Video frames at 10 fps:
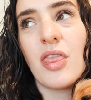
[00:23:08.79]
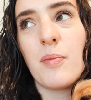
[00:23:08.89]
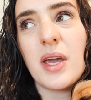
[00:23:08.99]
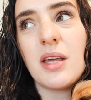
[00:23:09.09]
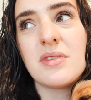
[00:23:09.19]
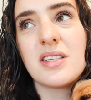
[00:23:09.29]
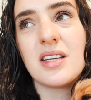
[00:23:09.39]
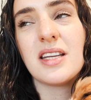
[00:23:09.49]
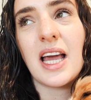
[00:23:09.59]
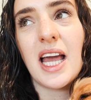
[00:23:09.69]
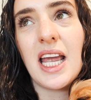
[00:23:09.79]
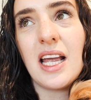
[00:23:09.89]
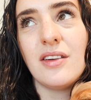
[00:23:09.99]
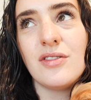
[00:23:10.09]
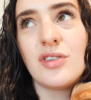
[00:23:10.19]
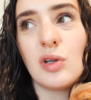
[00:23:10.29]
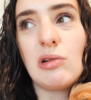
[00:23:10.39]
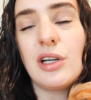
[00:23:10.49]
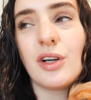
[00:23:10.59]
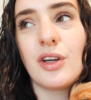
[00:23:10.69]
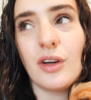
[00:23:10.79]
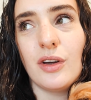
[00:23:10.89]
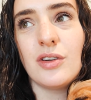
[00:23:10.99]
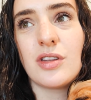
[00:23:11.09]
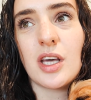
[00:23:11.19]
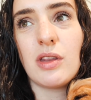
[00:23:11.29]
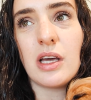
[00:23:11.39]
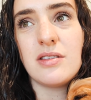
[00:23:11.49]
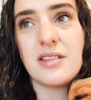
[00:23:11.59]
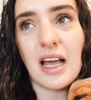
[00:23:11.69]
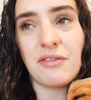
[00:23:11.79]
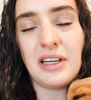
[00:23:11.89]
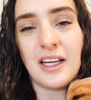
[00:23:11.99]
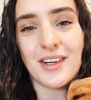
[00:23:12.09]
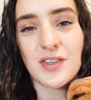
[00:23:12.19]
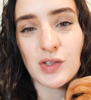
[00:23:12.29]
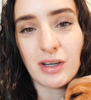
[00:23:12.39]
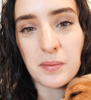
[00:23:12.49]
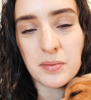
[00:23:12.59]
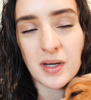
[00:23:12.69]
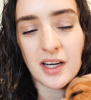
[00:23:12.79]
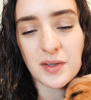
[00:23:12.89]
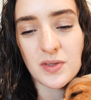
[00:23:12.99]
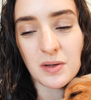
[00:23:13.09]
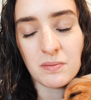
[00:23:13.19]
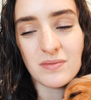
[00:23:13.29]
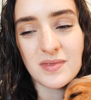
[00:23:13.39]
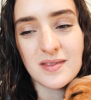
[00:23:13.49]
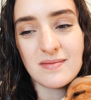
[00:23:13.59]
The beams today do look good, though there definitely are drip marks, which I'm